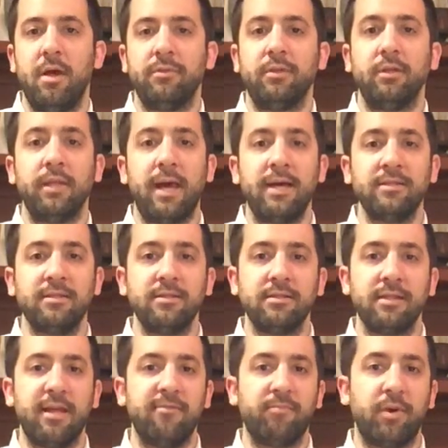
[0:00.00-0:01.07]
The last
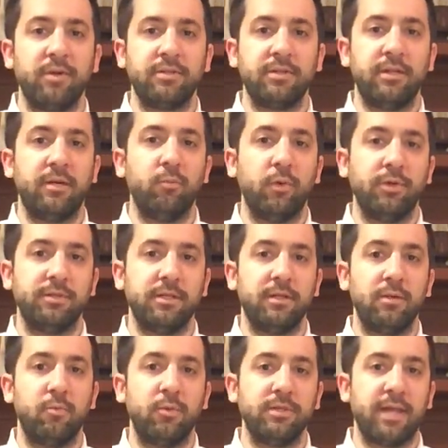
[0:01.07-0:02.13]
enslaved person in
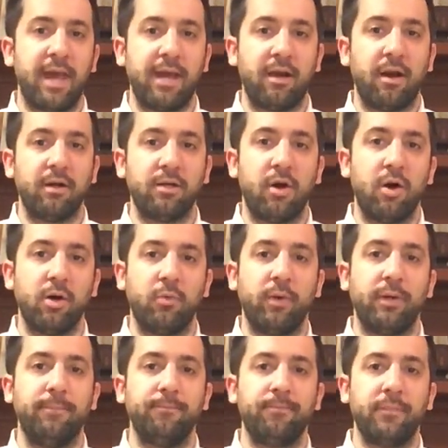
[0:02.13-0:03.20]
Wilton was Hagar Tonquin.
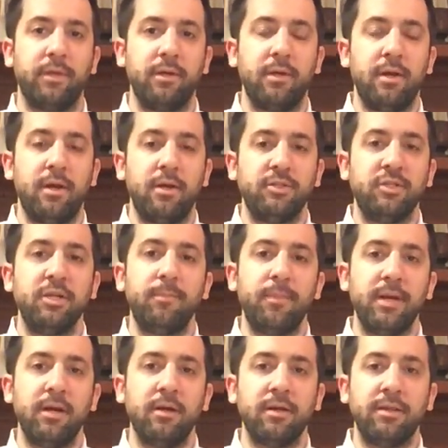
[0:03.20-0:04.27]
She
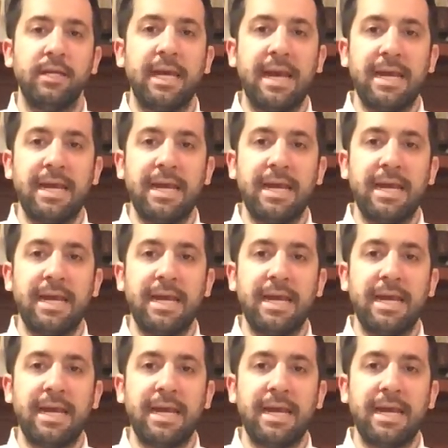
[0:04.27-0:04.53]
appeared in the